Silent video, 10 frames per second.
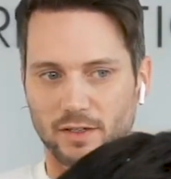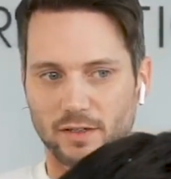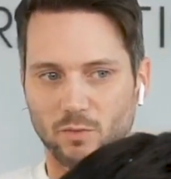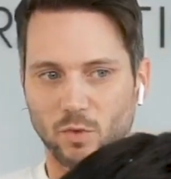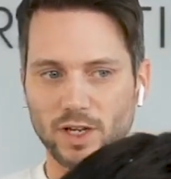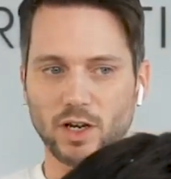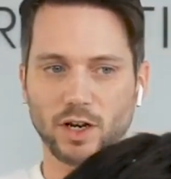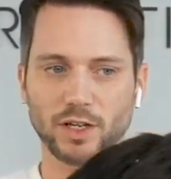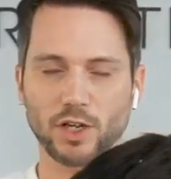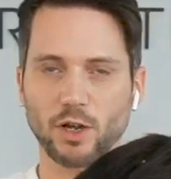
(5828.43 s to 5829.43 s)
What you got
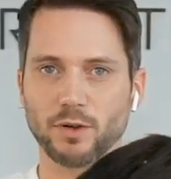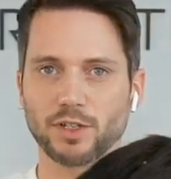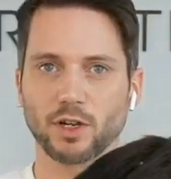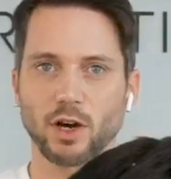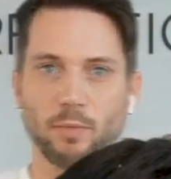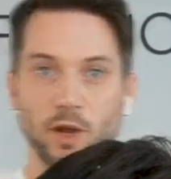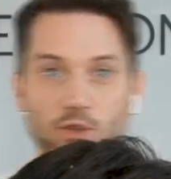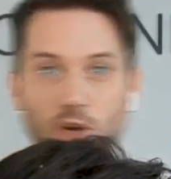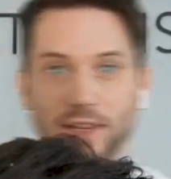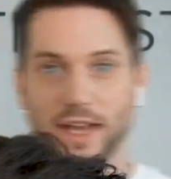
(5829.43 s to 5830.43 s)
to do is you got to blow
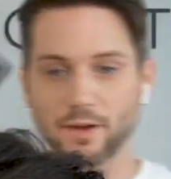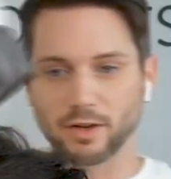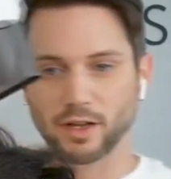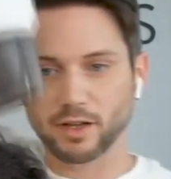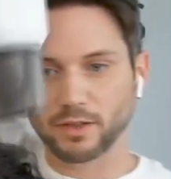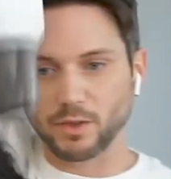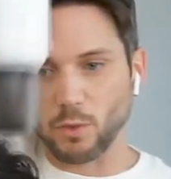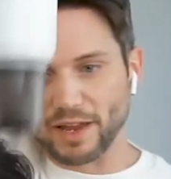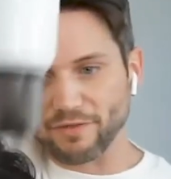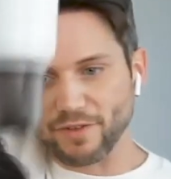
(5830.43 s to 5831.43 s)
dry down the
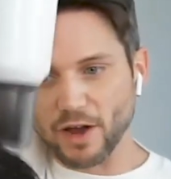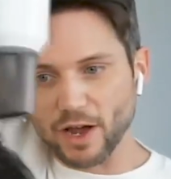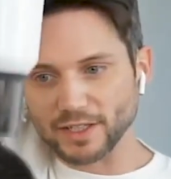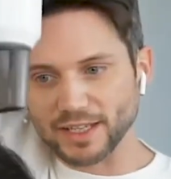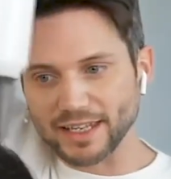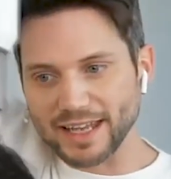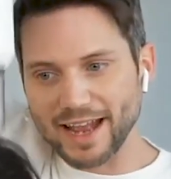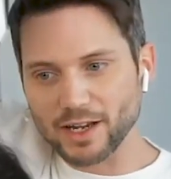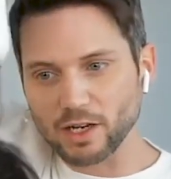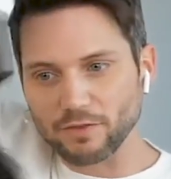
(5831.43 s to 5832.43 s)
weight first. Get the
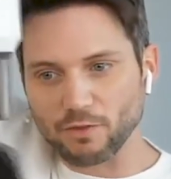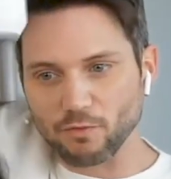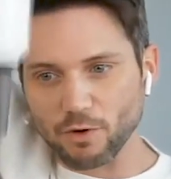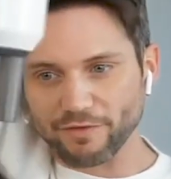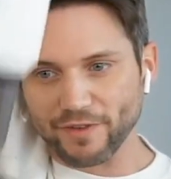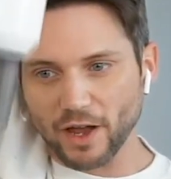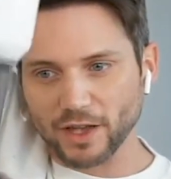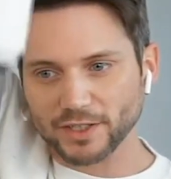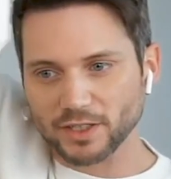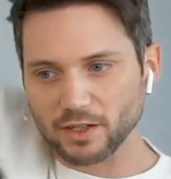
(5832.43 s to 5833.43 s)
angle of the root
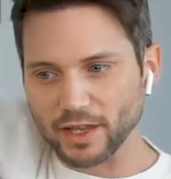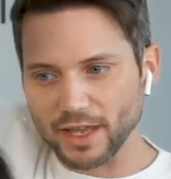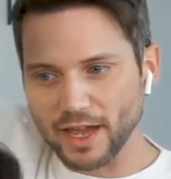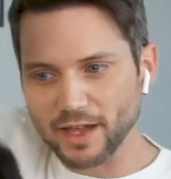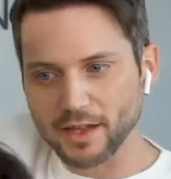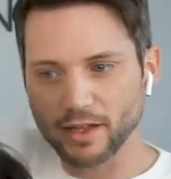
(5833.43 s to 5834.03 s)
first, like that.